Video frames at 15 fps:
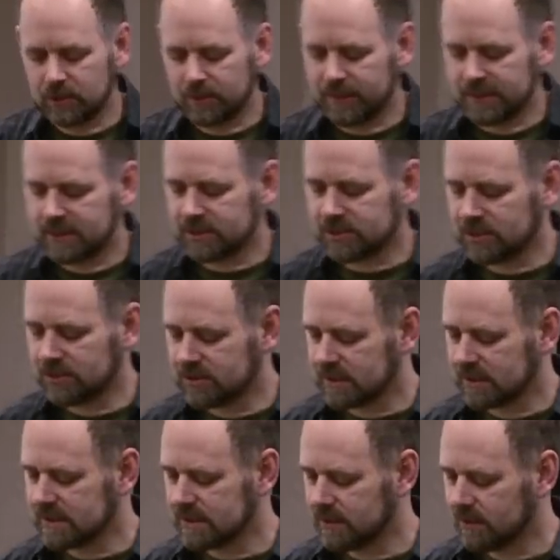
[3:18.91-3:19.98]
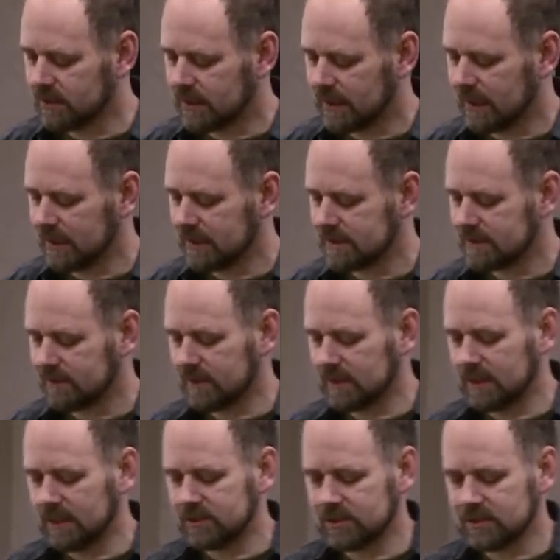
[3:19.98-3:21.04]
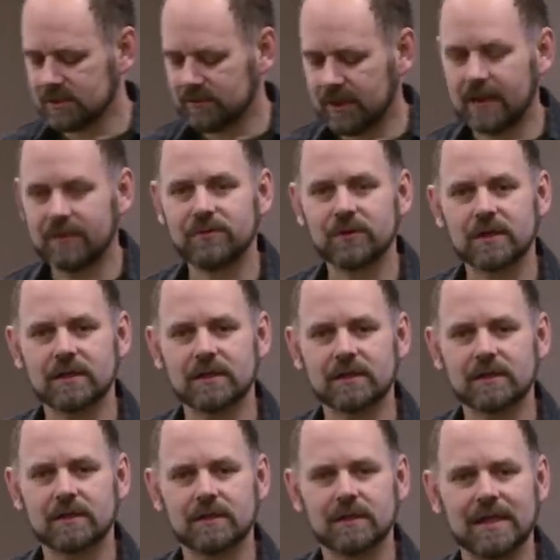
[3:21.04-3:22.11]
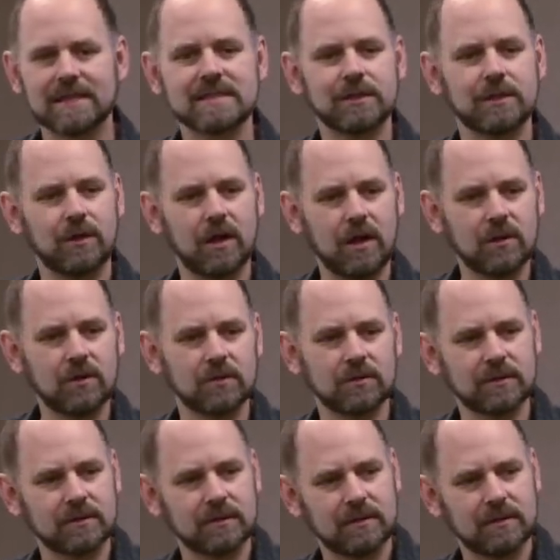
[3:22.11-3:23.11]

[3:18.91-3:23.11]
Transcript: your petitioners consider the case of the nations of Africa as their own.